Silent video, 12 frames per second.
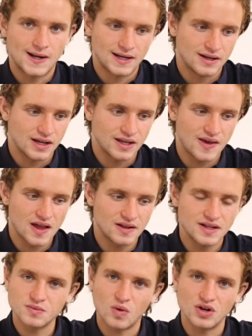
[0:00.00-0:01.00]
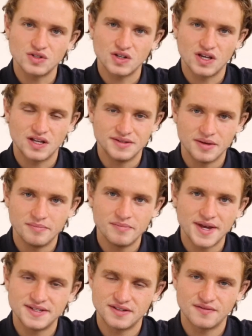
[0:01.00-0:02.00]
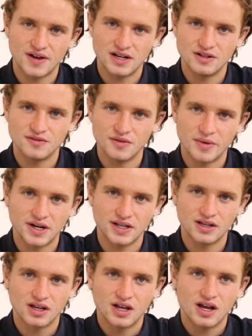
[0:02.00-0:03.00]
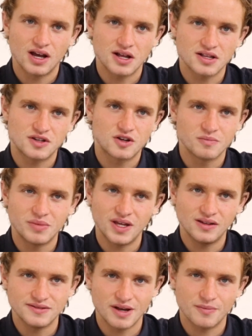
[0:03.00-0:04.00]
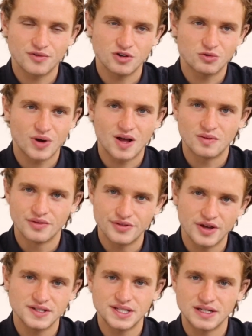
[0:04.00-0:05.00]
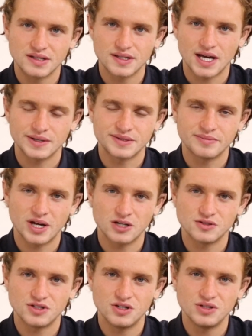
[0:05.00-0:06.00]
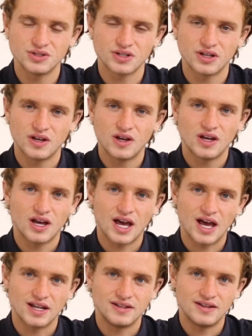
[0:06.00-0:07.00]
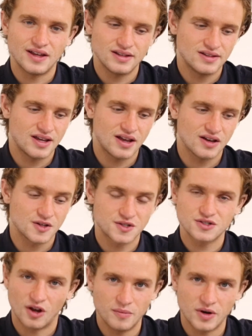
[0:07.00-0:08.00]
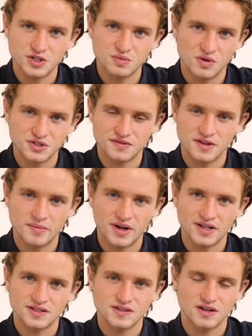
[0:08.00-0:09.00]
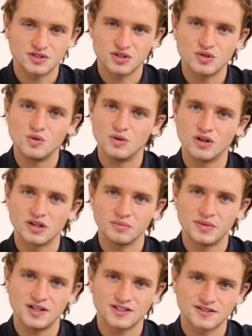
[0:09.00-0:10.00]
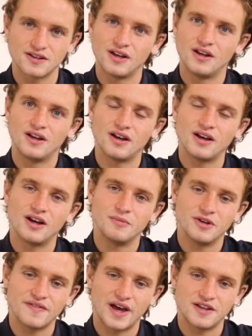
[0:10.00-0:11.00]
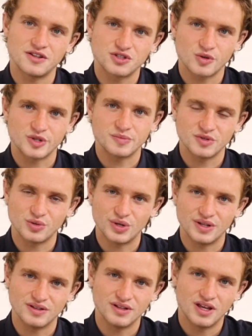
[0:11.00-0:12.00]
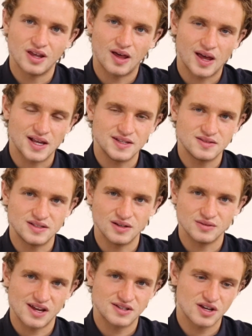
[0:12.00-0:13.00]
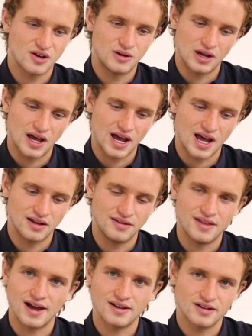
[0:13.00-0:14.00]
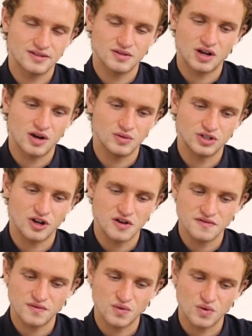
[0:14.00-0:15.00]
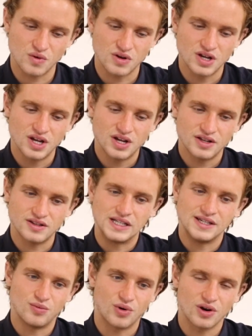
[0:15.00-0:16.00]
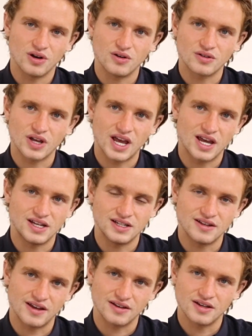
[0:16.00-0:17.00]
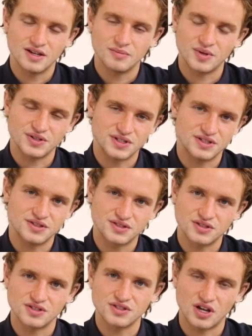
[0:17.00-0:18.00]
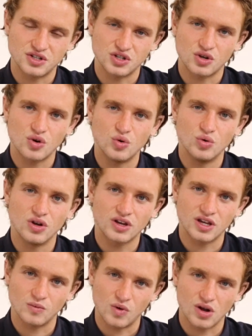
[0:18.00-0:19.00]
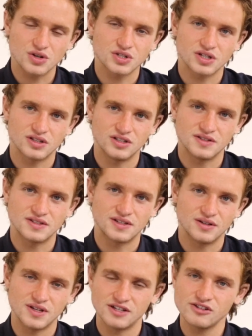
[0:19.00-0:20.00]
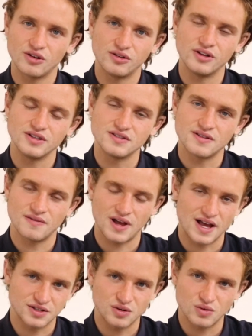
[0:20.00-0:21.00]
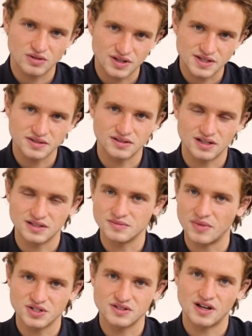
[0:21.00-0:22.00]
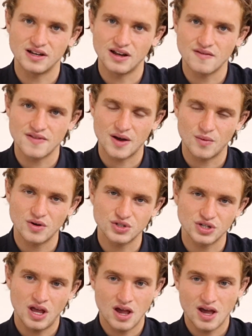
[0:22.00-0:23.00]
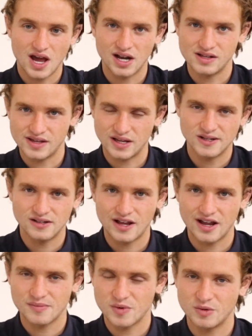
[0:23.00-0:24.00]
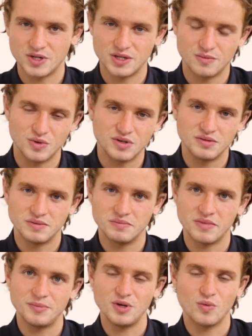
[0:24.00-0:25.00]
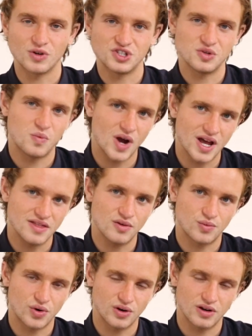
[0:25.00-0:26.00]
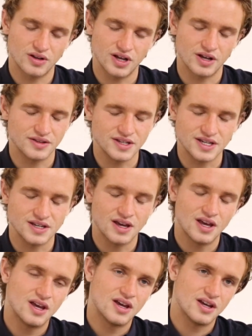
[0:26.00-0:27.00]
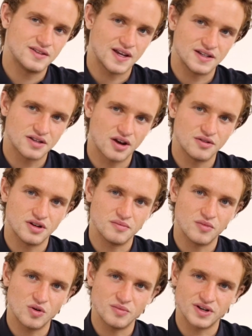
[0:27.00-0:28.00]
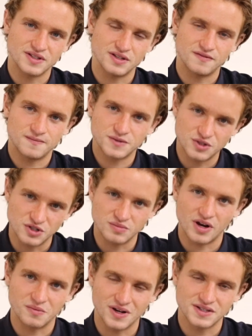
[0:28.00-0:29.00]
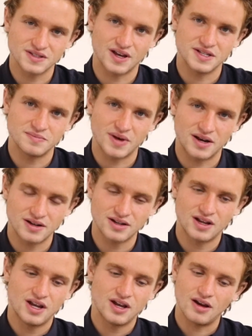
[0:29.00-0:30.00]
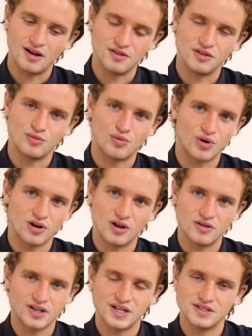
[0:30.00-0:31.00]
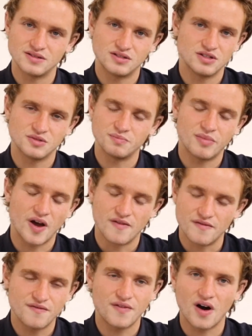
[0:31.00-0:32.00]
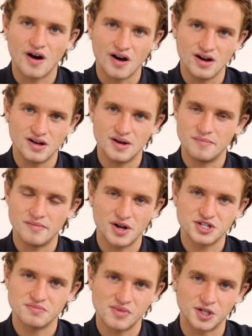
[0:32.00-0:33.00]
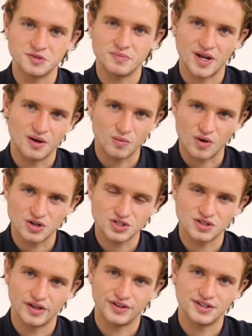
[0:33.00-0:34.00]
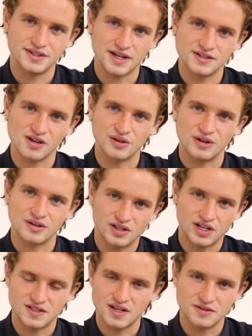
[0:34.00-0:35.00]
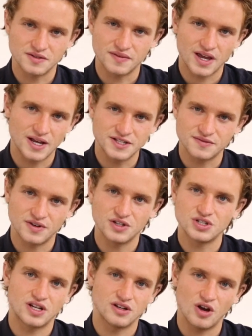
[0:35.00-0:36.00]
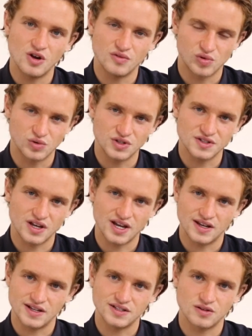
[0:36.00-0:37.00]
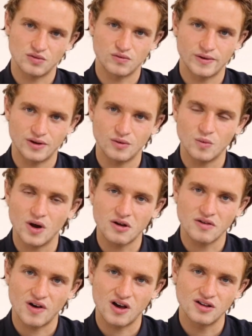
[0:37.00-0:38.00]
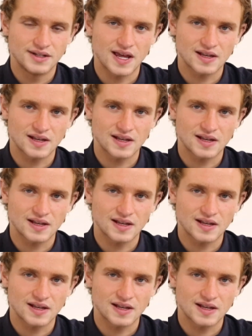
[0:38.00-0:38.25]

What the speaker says: And again, this watch is amazing value for money. You can pick these up for around £13,000 used, and they are so much watch for the money. Such a cool looking piece. If I had the choice between a steel Daytona and that, I would go for the Royal Oak any day, because it's just such a cool looking watch. The steel Daytona is as cool as it is, and as much as I love that watch, and at the end of the day, I probably wouldn't maybe want to wear the Daytona more because it suits my wrist size better. The Royal Oak is just by far a much, much better watch than the Daytona. In terms of case finishing and overall design, it is a real work of art.